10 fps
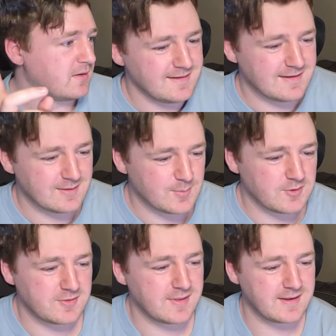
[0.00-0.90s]
They're
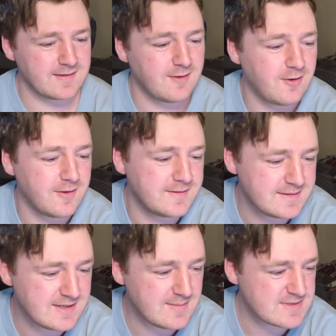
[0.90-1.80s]
both like
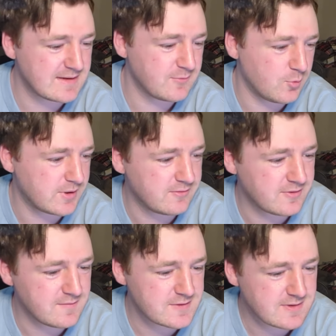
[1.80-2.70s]
haunted teams that haven't won in forever,